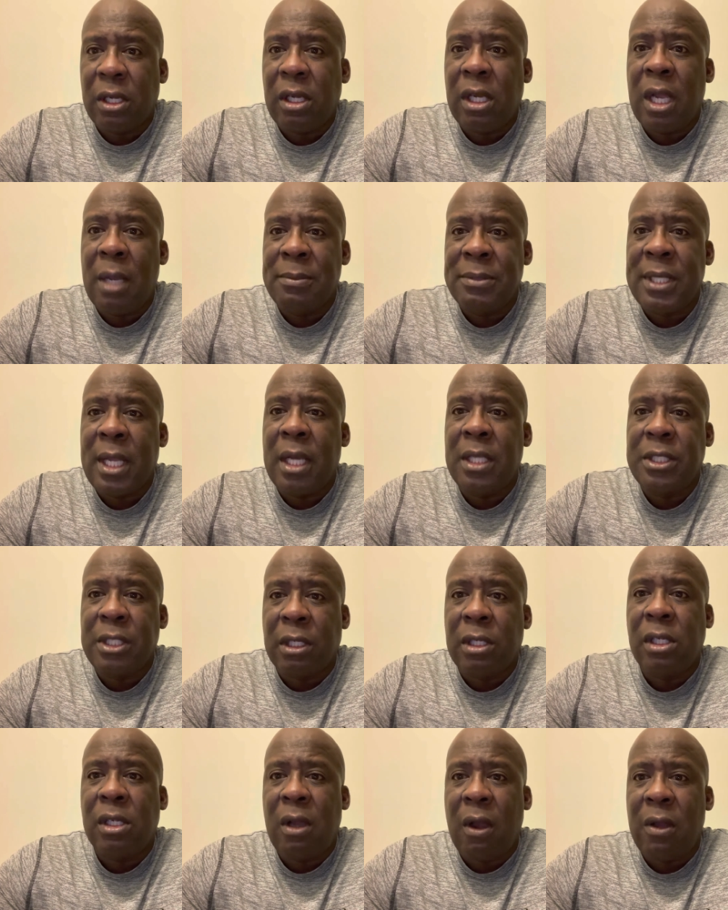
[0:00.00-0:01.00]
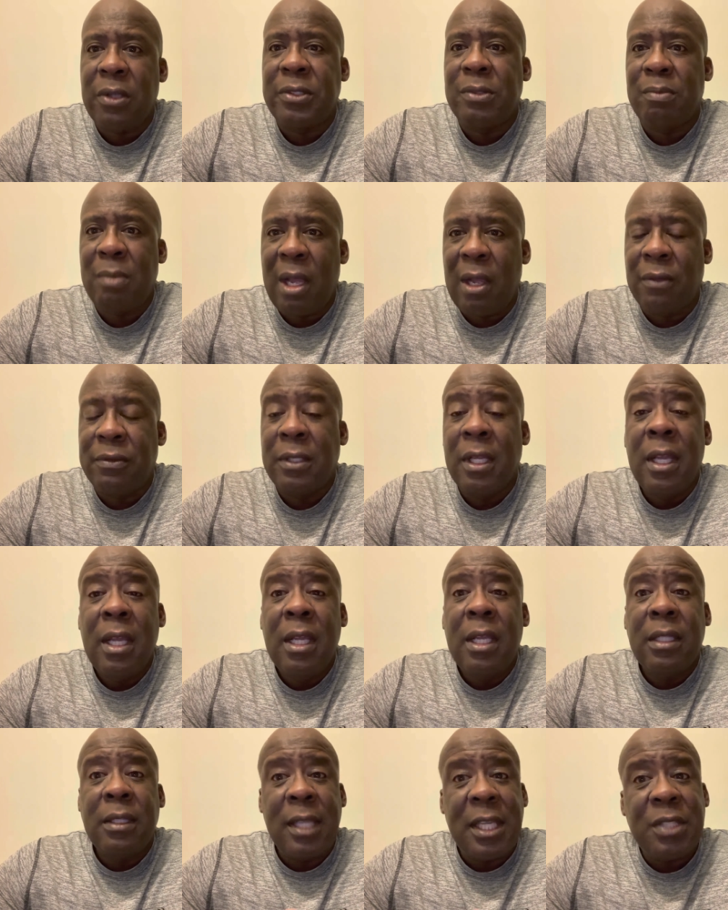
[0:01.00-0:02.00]
comes out of Tucker Carlson's mouth.
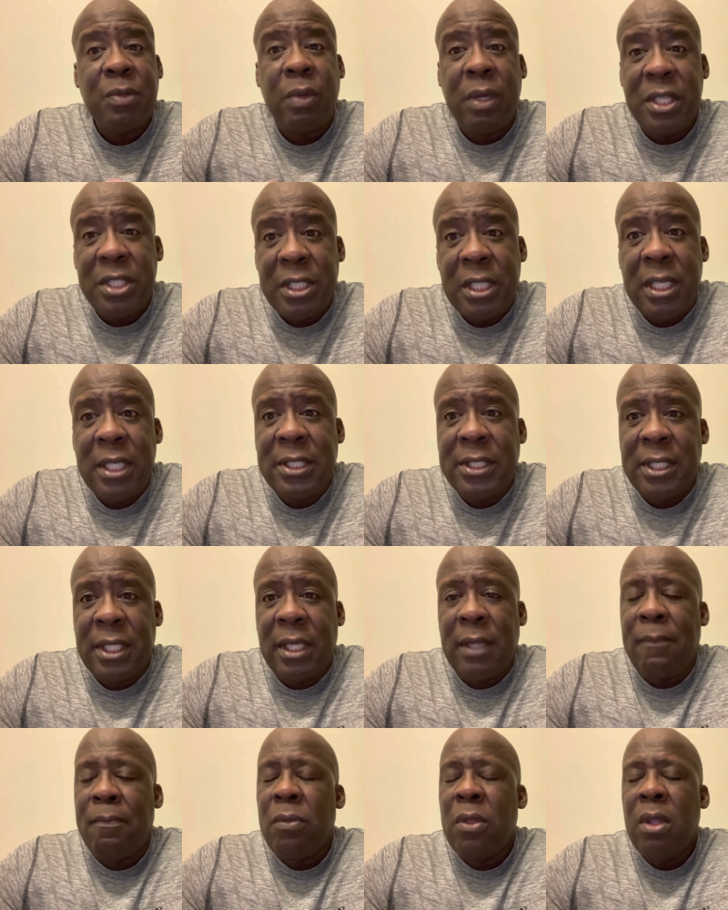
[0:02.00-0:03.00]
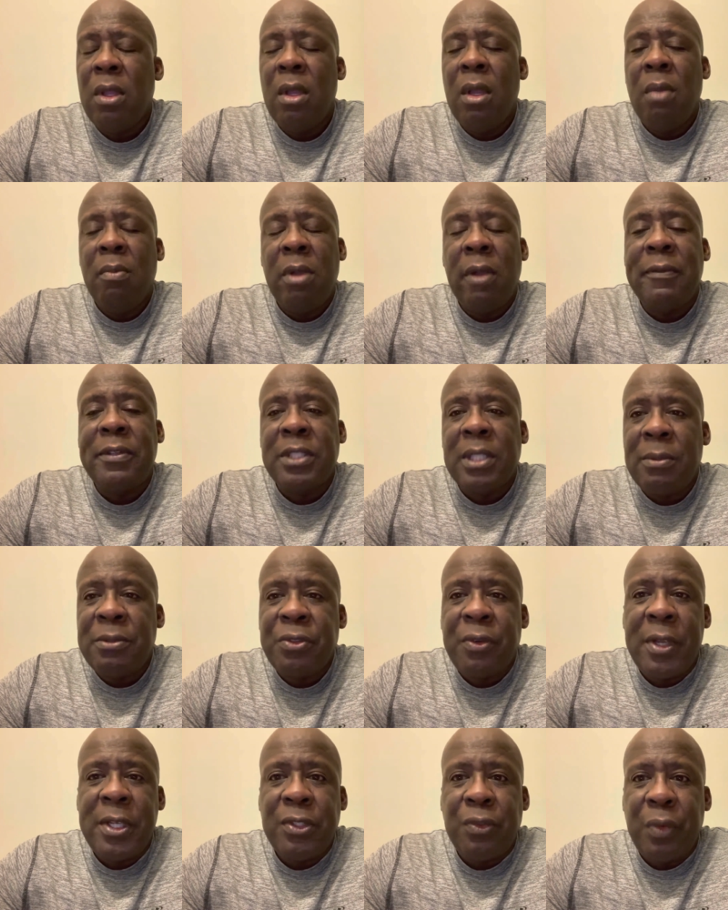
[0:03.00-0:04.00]
That's what a judge said. But for some
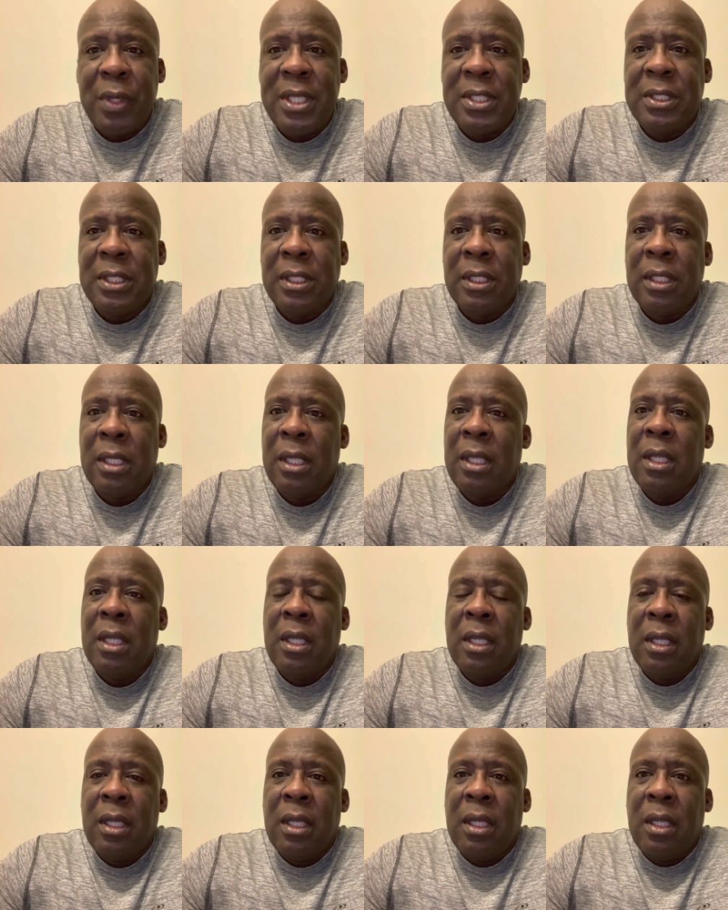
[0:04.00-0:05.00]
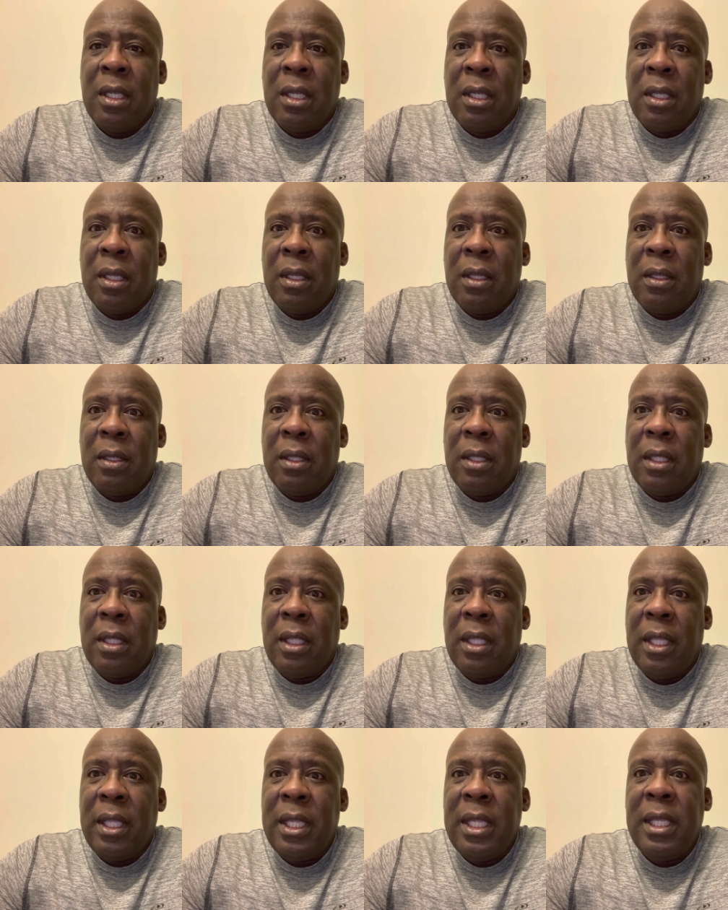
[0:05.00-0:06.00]
strange reason,
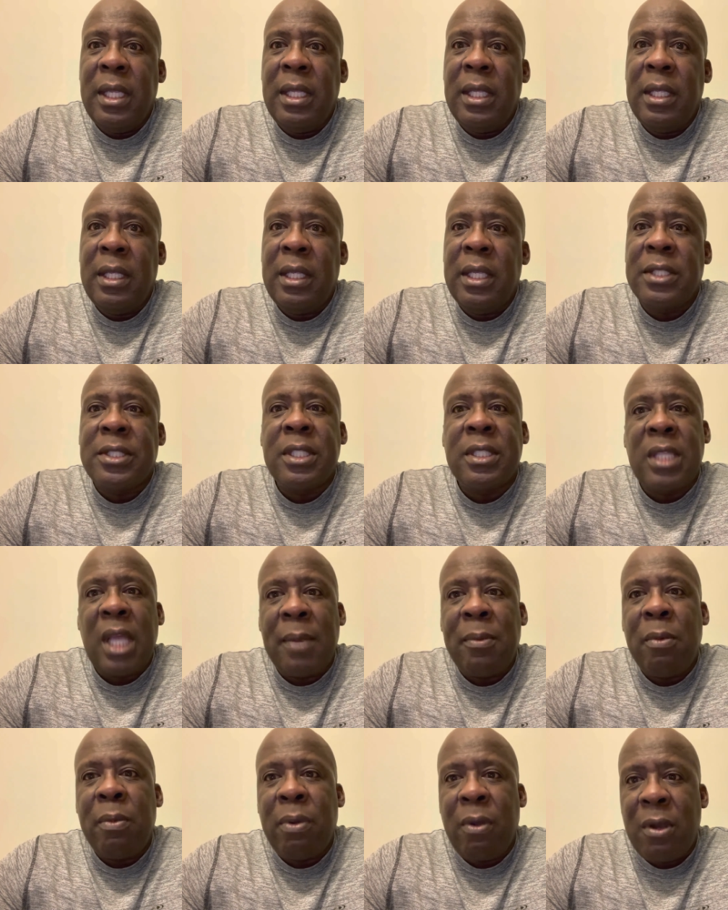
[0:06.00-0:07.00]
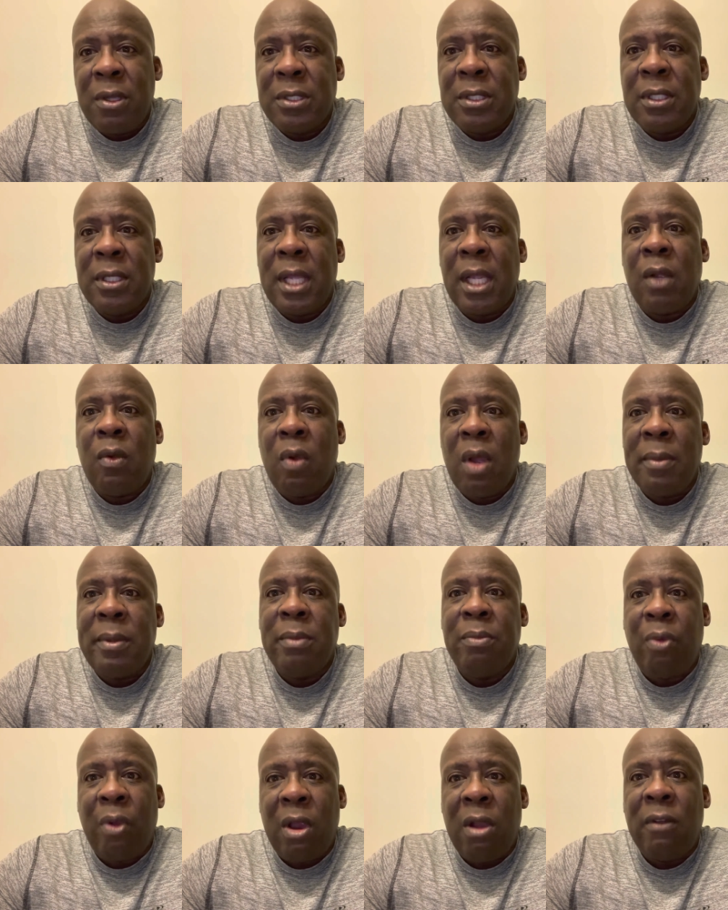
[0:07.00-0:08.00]
he is the type of person that Kwame
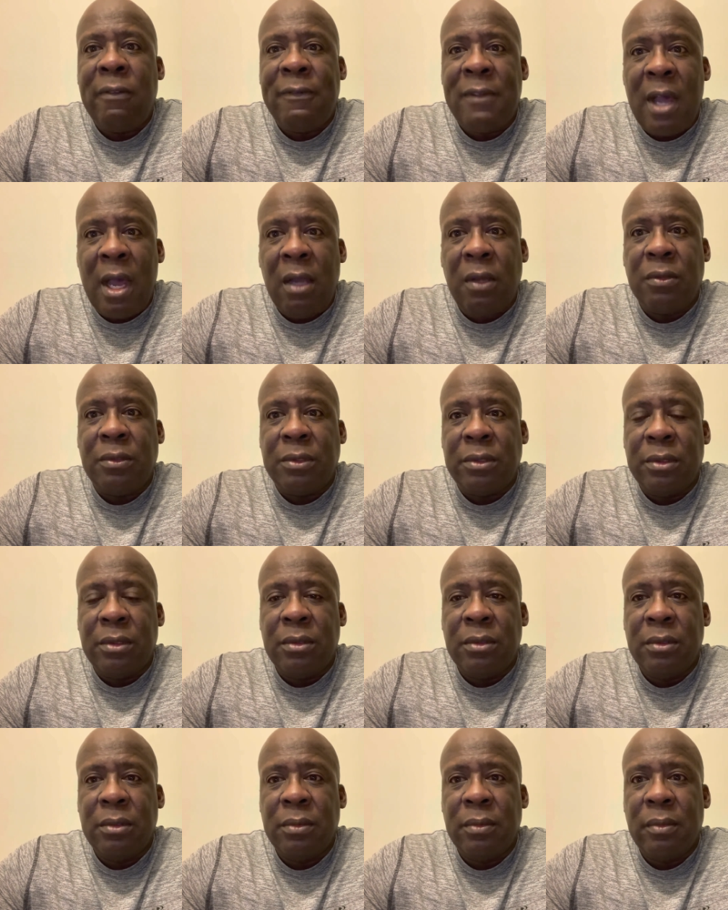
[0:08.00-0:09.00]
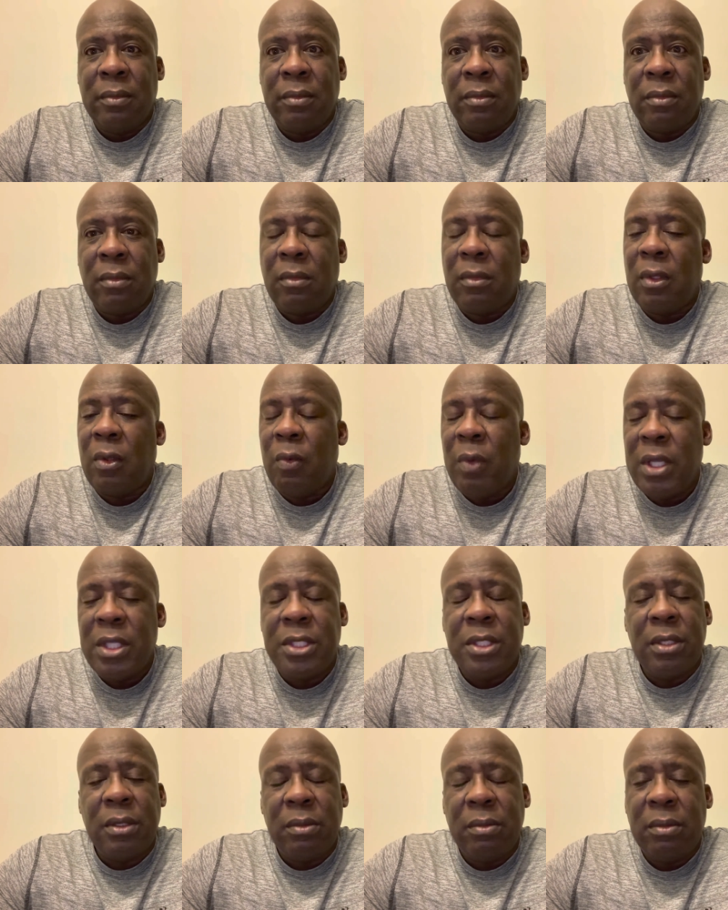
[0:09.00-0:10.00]
Brown follows,
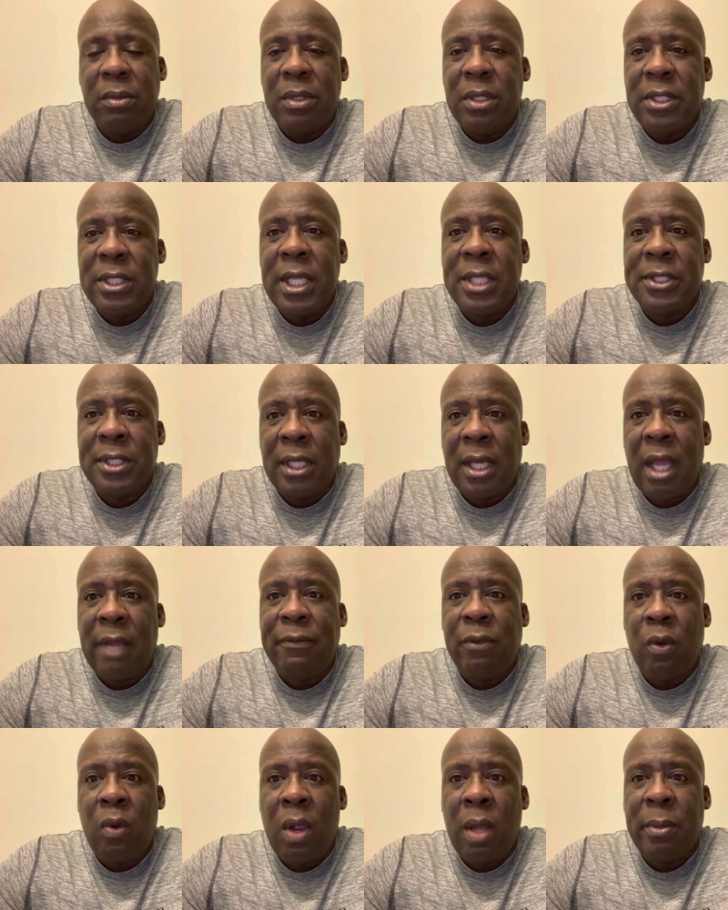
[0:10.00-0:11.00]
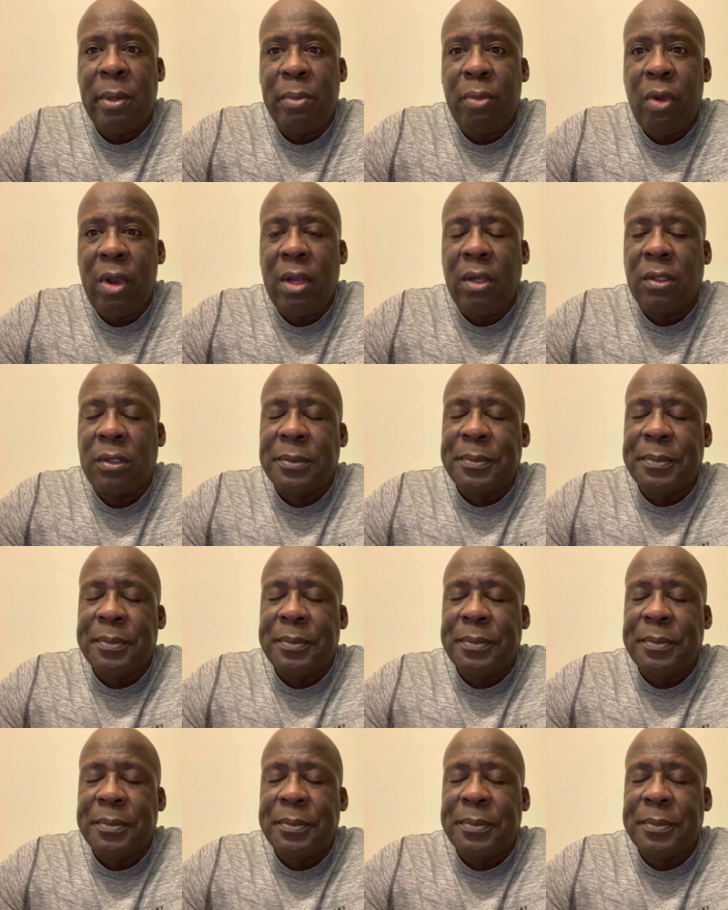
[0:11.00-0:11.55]
which says a lot for Kwame Brown.